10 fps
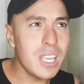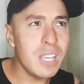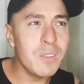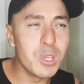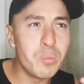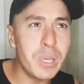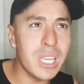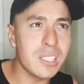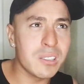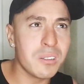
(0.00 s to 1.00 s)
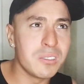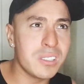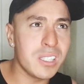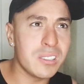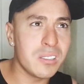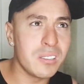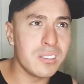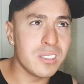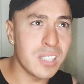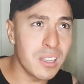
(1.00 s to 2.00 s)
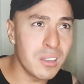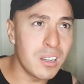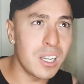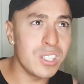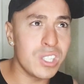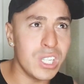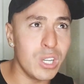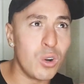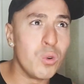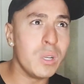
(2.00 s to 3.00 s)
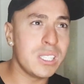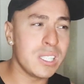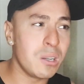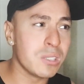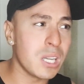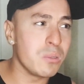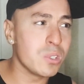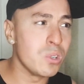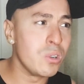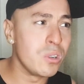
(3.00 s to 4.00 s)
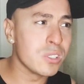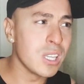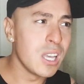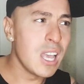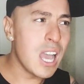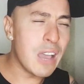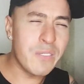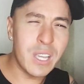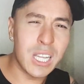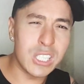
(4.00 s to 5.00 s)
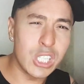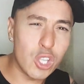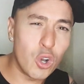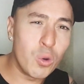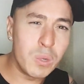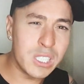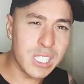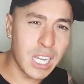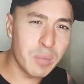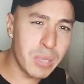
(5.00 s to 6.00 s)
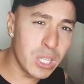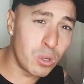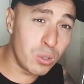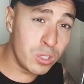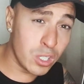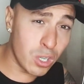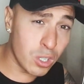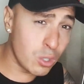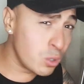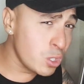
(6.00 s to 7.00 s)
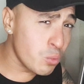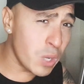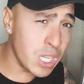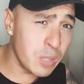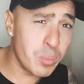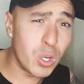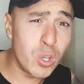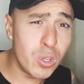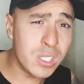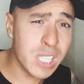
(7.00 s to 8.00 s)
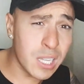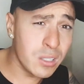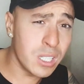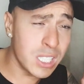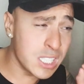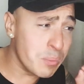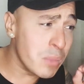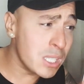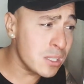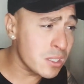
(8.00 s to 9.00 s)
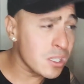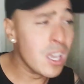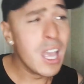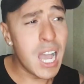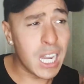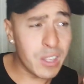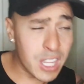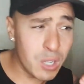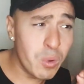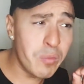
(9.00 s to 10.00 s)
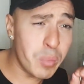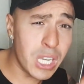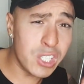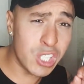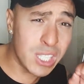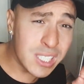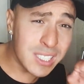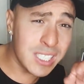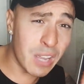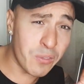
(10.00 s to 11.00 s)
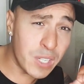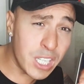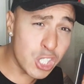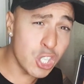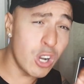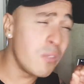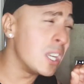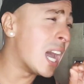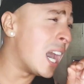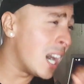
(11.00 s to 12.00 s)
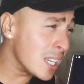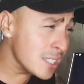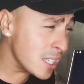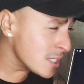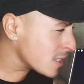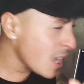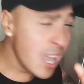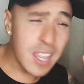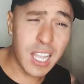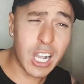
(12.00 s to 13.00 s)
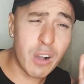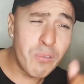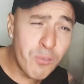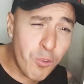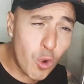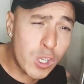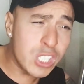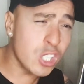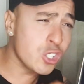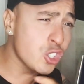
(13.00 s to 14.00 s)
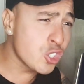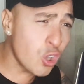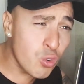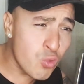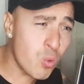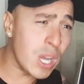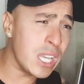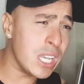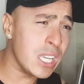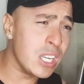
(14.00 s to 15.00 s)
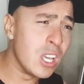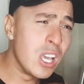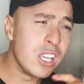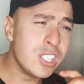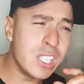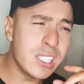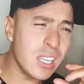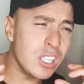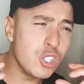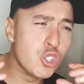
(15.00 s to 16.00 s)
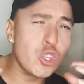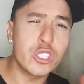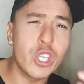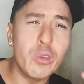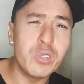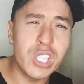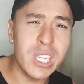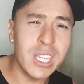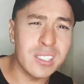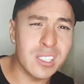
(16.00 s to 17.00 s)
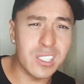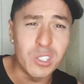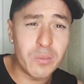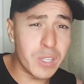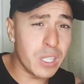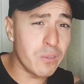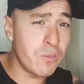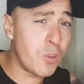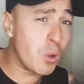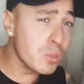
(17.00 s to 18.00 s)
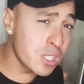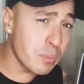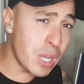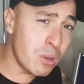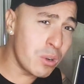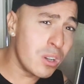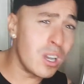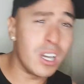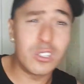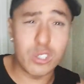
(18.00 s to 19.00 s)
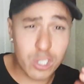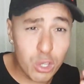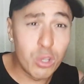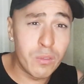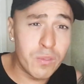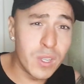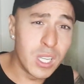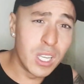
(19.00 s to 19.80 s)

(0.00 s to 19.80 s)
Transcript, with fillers: even though Pink is a consistent seller and she always sells out tours, I feel like she's always kind of been the underdog and underrated, but her talent is immense. And I think with Pink, she is a definition of an artist, like a voice, a songwriting. She's just who she is. There's nothing false about her. I just love